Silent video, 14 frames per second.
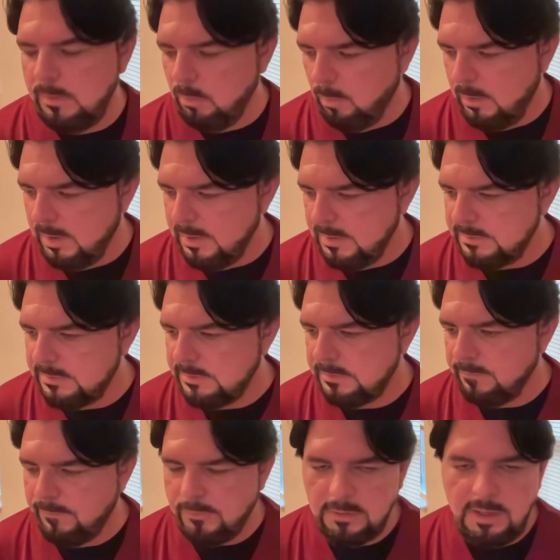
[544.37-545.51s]
was
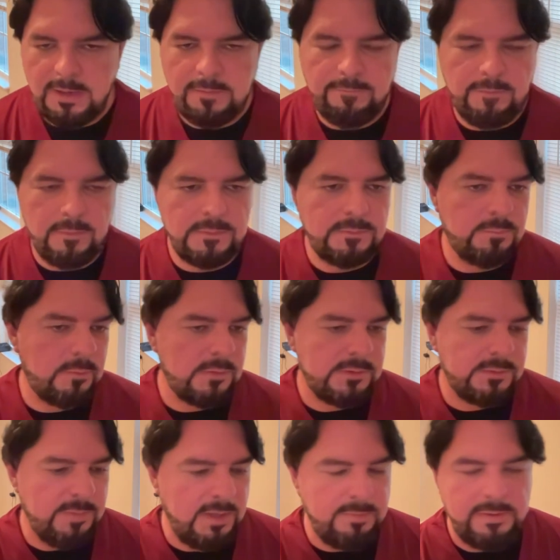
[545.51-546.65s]
for a lot of folks
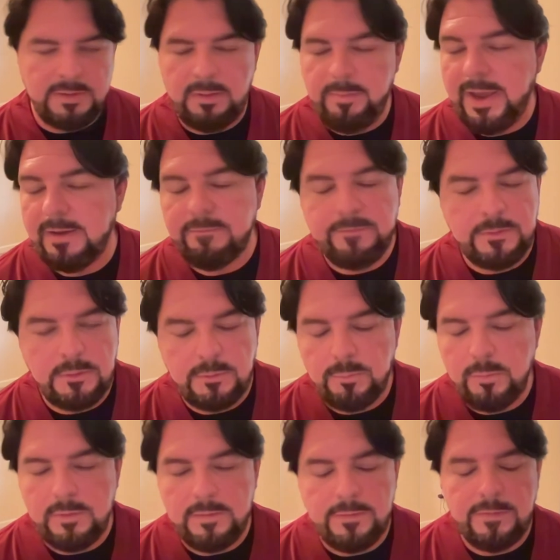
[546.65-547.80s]
was maybe in the backfield
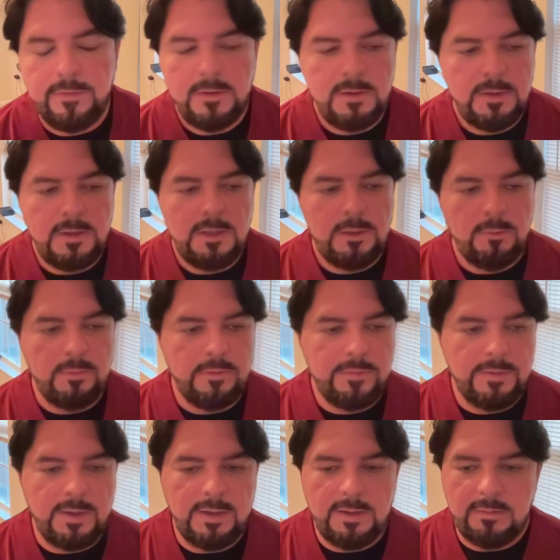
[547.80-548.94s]
with with
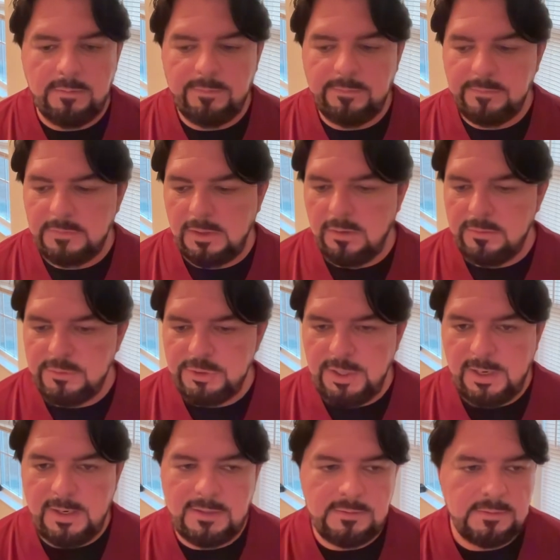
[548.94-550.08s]
um, you know
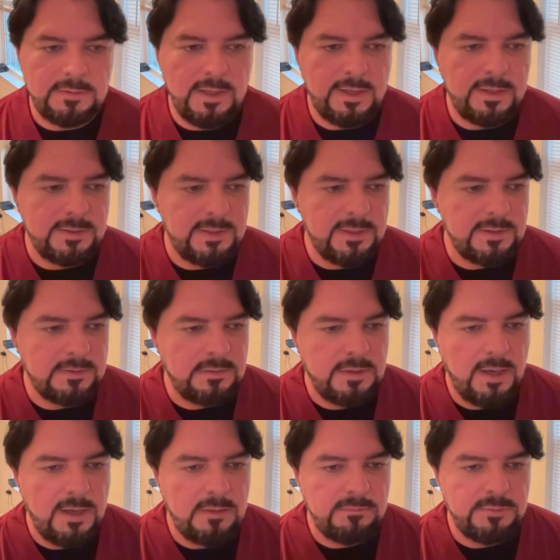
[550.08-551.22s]
Jaret uh, getting
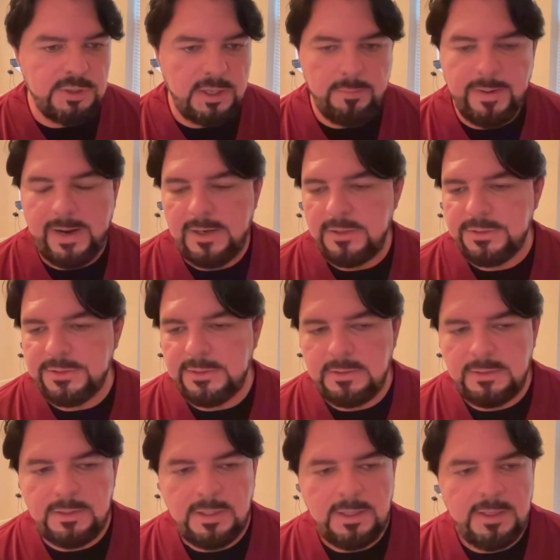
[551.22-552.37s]
cut, Jaret
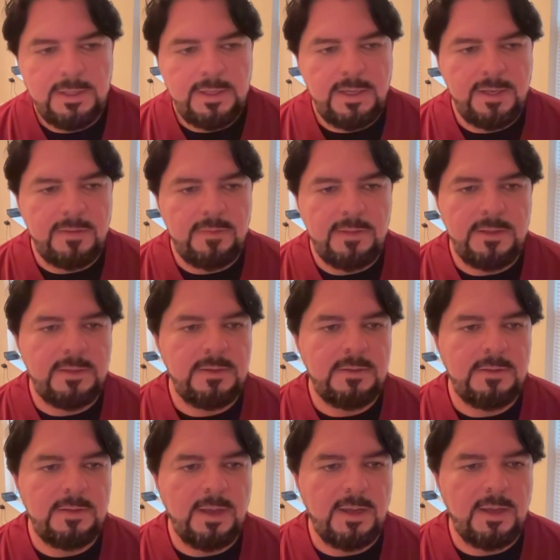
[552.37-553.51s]
Patterson, and
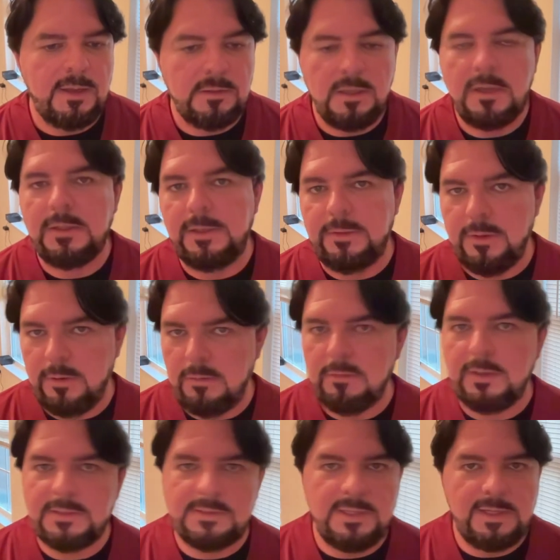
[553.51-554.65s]
then uh, luckily though,
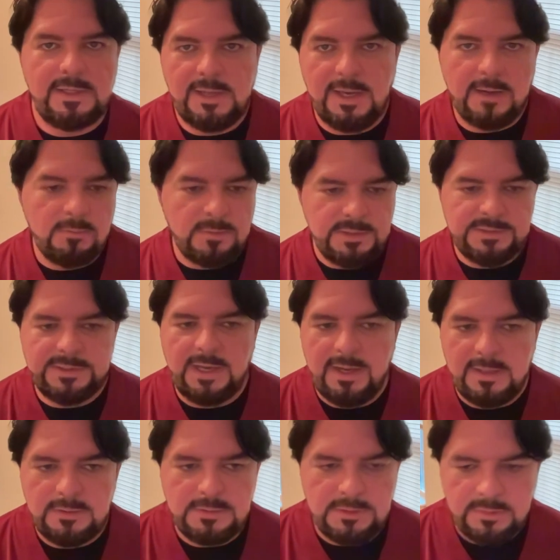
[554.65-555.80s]
like I said, he got
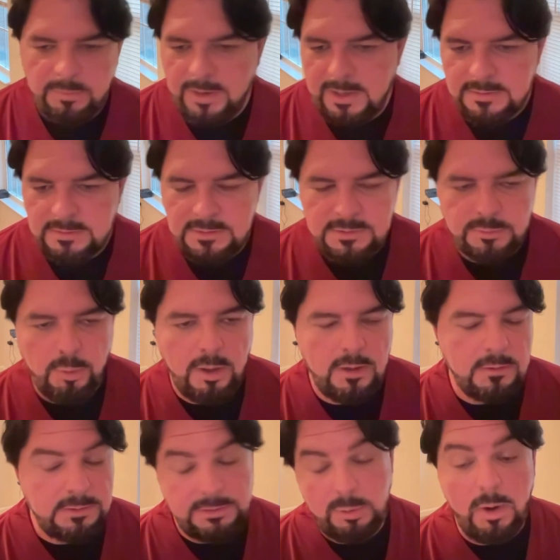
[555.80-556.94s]
re-signed to the practice
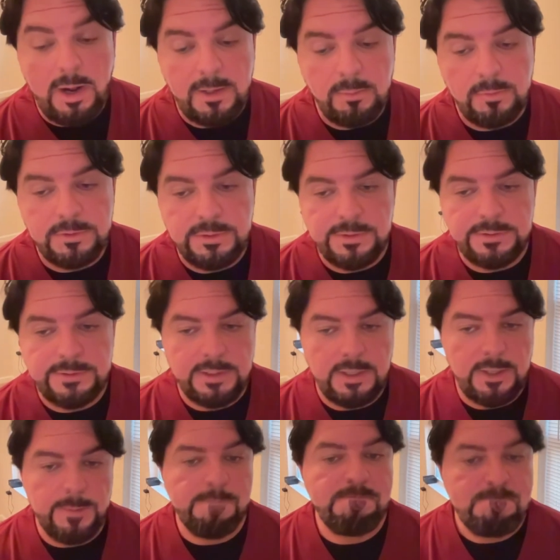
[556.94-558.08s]
squad, which is um,